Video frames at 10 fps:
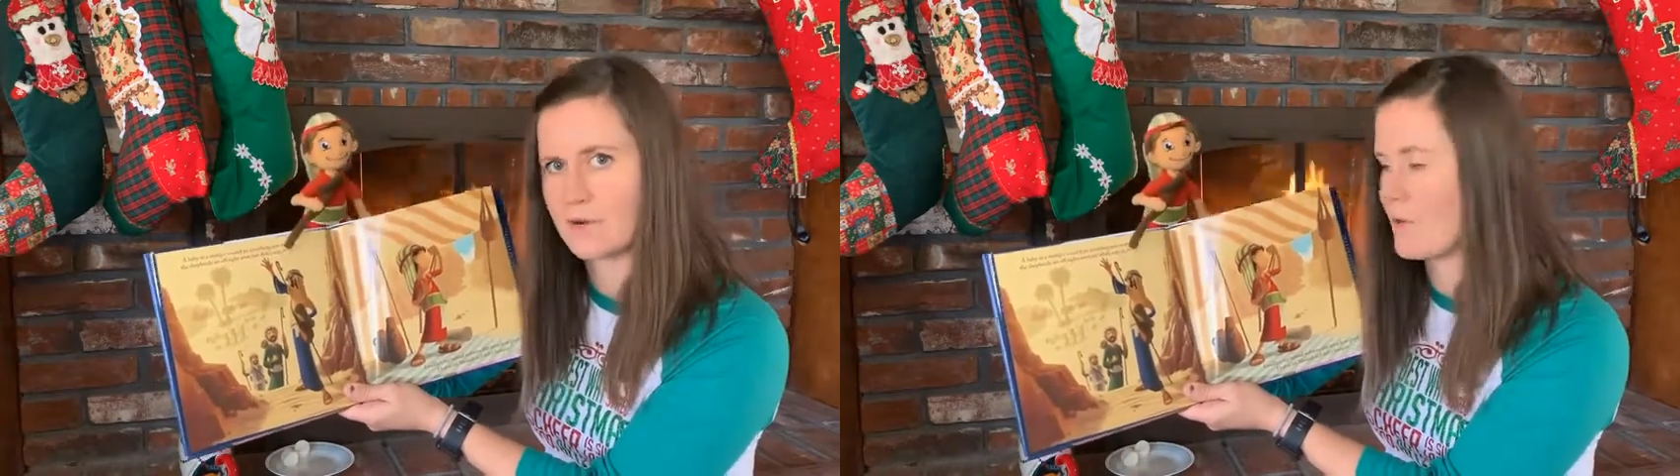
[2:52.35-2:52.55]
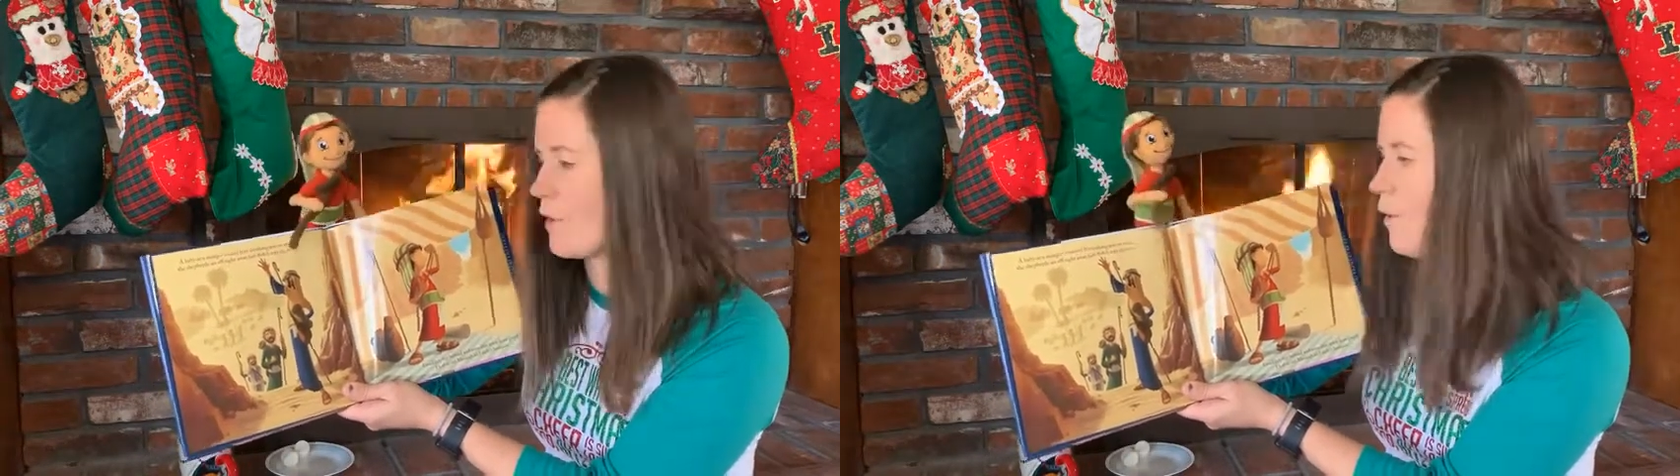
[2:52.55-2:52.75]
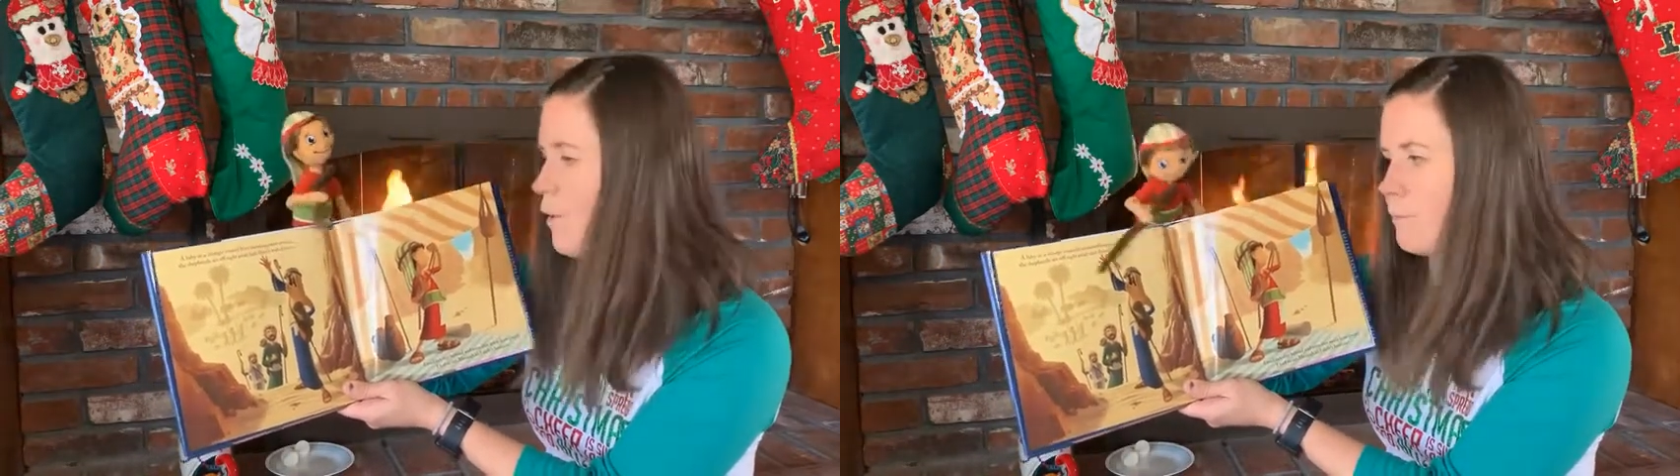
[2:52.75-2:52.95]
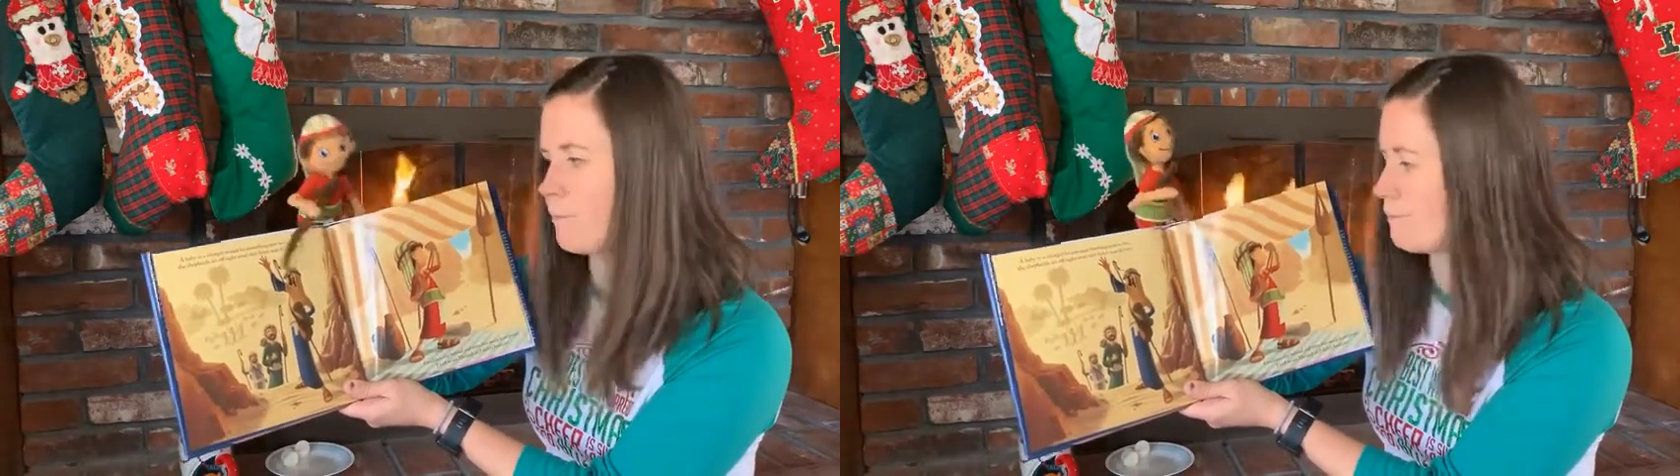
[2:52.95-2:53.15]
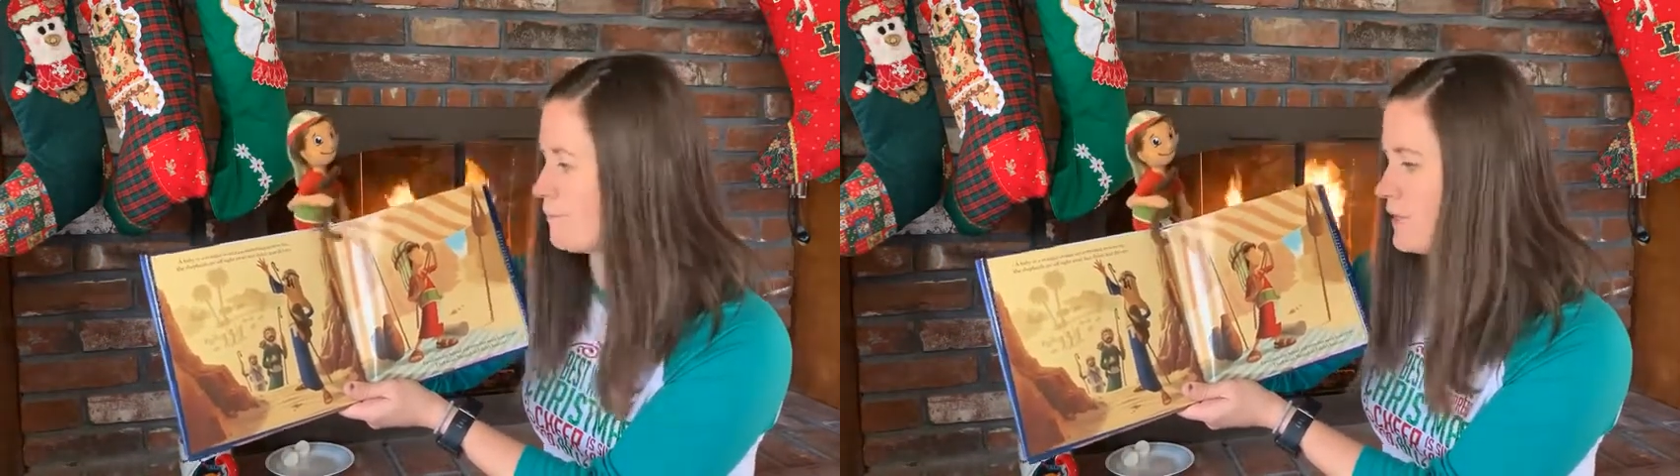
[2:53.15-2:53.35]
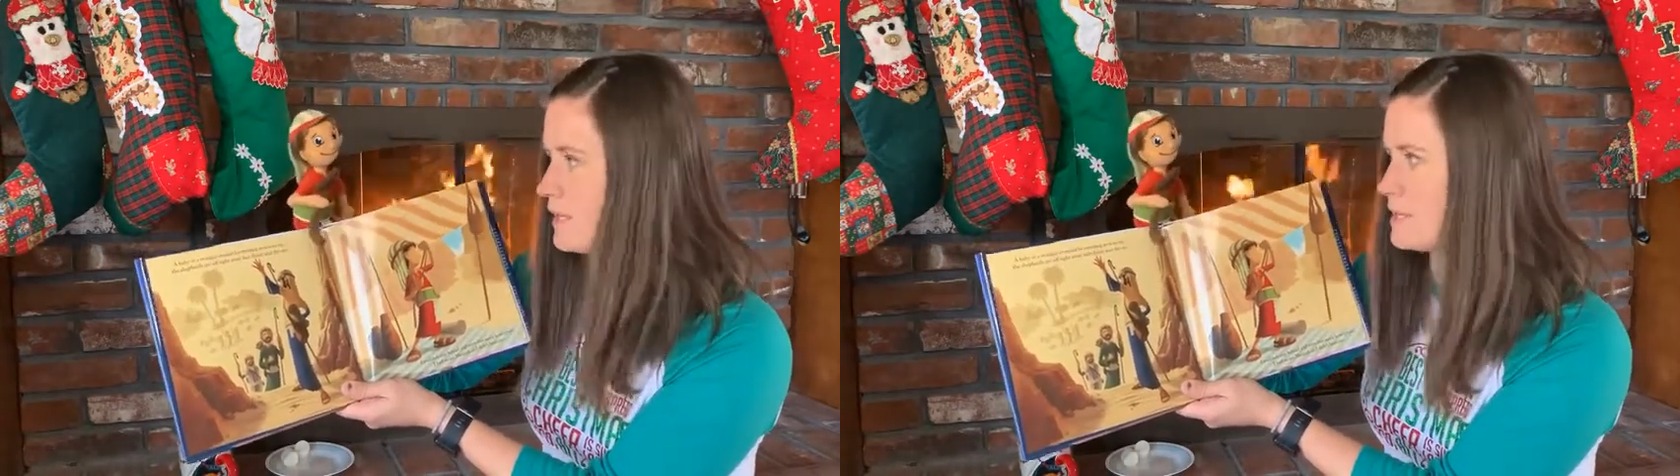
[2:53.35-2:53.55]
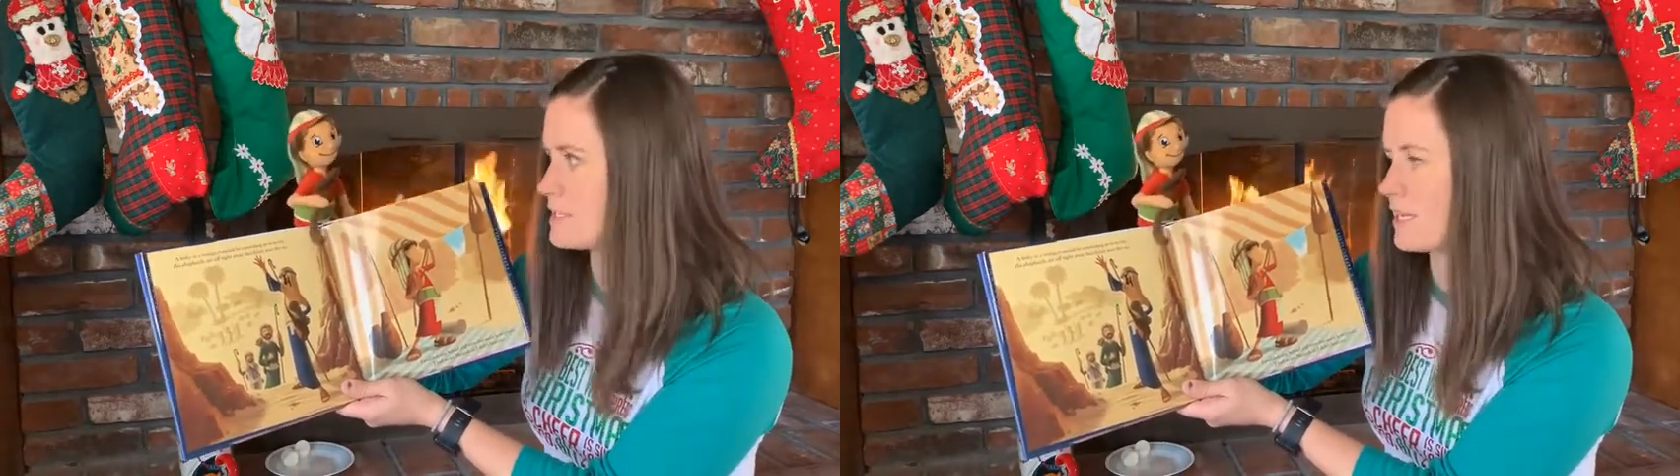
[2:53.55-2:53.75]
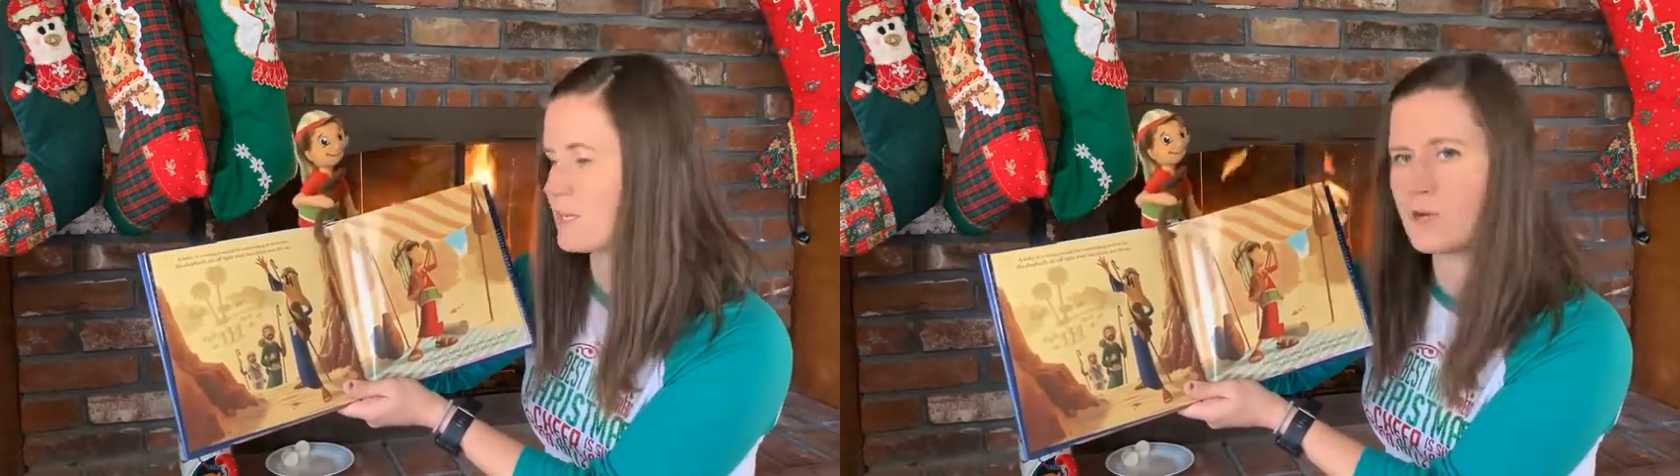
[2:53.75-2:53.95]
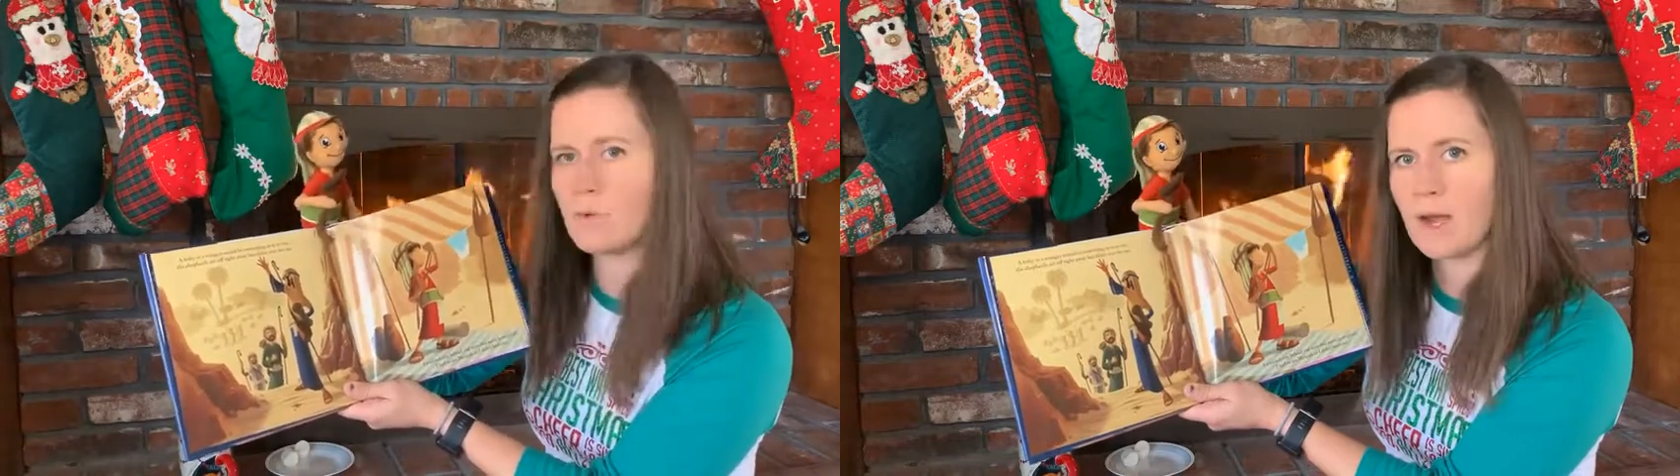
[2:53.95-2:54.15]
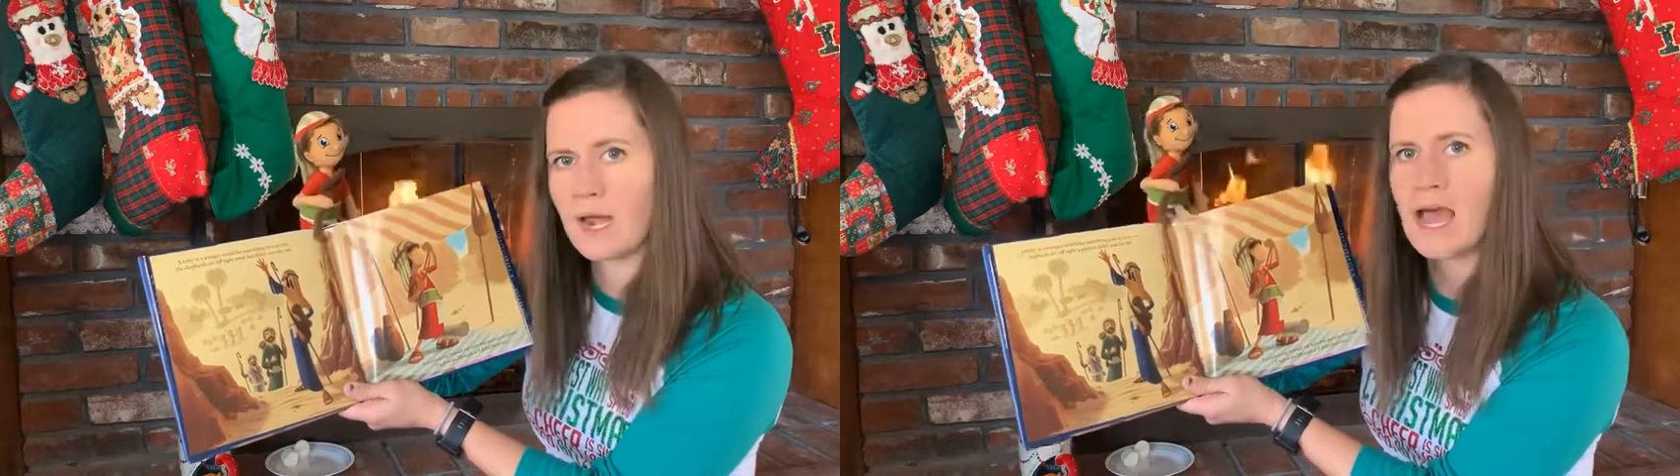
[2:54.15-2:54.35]
Nope. He's like, you know
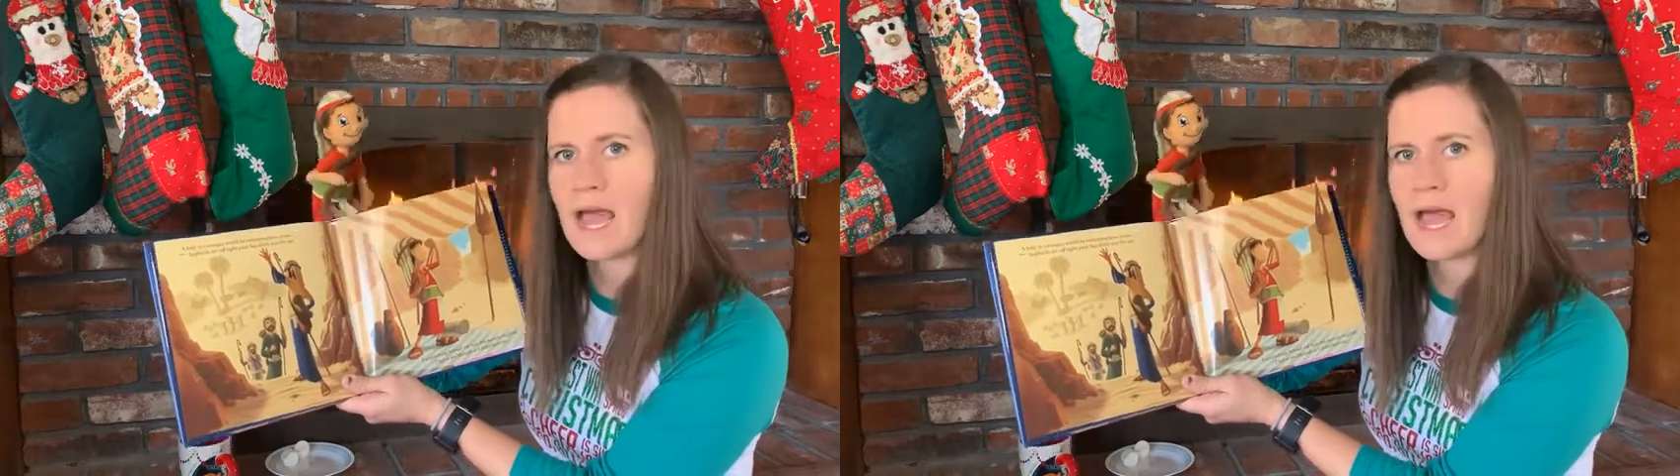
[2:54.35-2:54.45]
what?